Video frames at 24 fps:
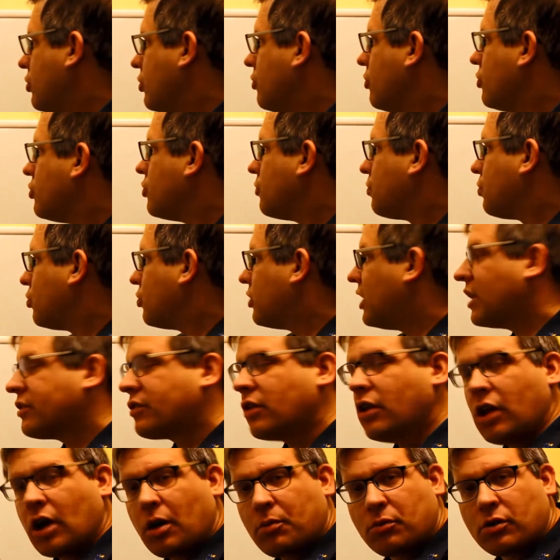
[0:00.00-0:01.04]
do is you pull out
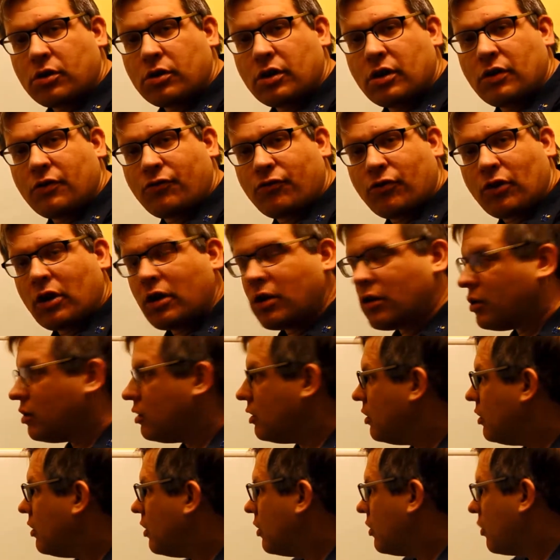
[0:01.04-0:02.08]
the number in front of
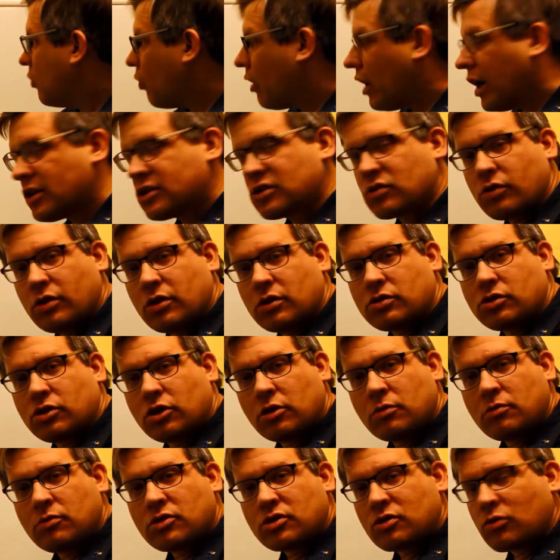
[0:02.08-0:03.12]
the y squared
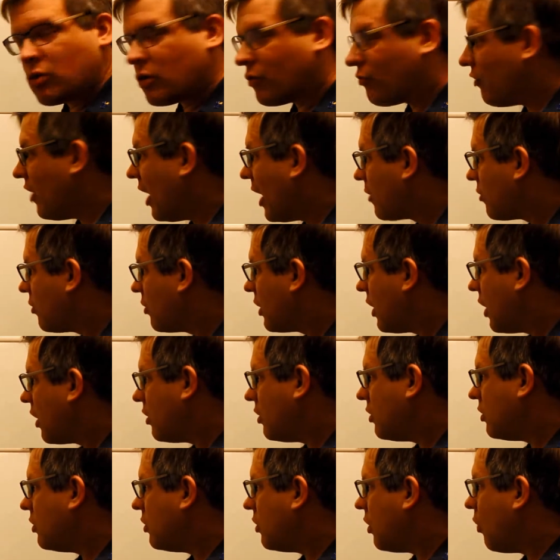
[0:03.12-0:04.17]
term. So we're factoring out
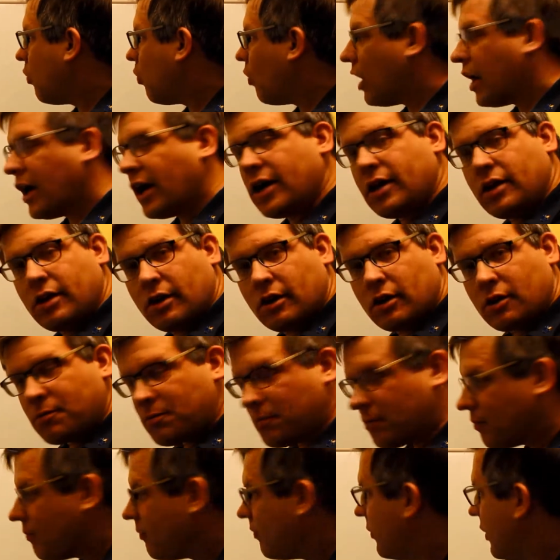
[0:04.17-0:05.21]
a y
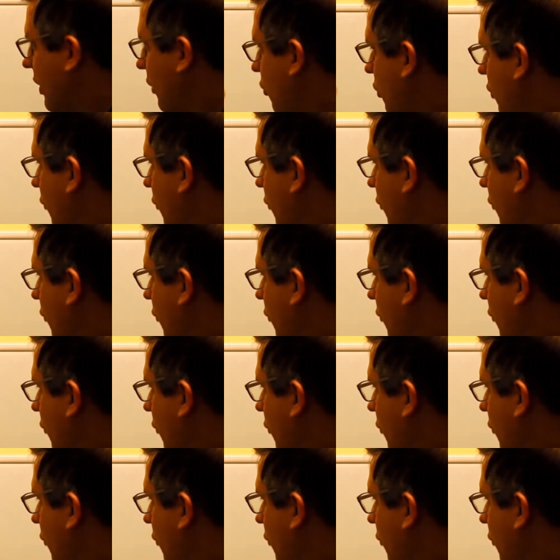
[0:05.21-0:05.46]
here, and